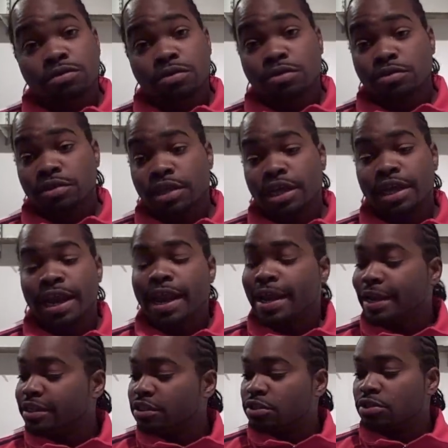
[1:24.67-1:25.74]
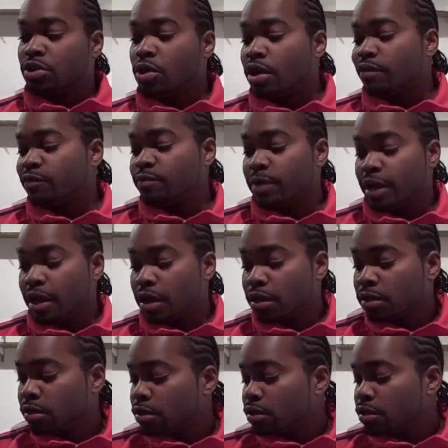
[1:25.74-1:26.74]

You know what I'm saying? I just started from there.